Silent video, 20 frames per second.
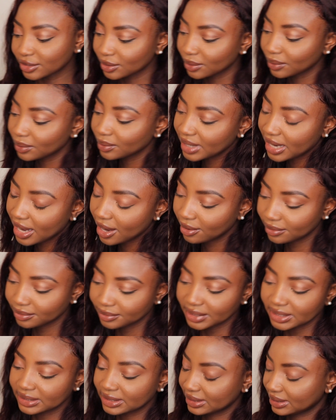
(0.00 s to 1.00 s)
So now
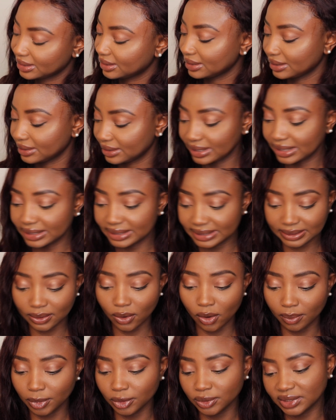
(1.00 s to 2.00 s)
it's
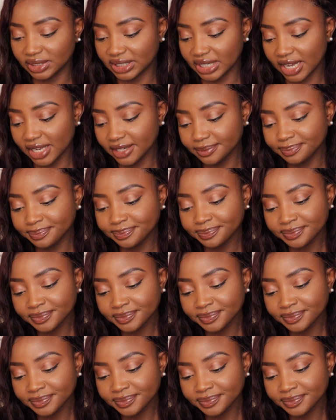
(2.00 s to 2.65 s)
almost done,